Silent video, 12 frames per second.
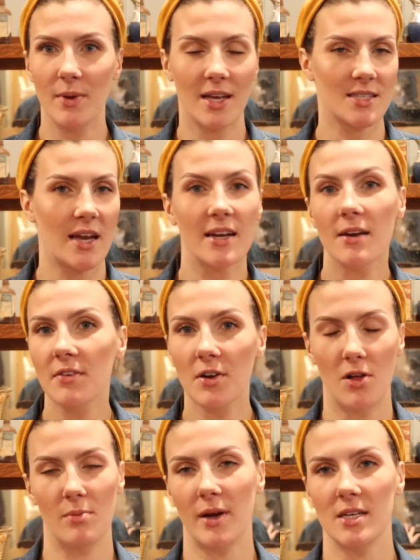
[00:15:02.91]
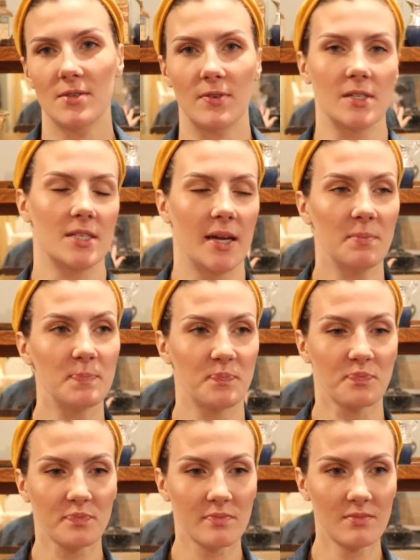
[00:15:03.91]
Because I never call him by his first name.
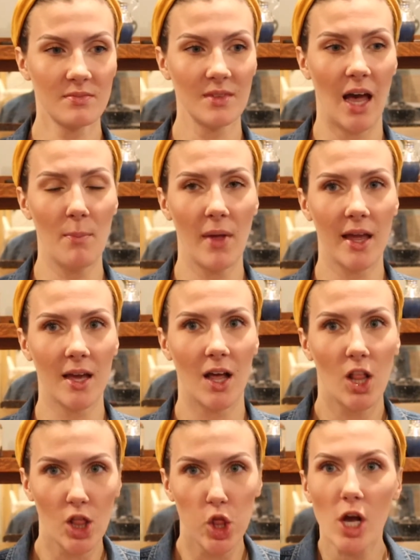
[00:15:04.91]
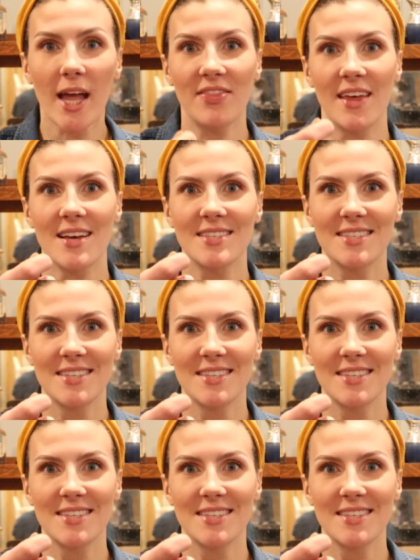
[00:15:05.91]
I'm like, look at this.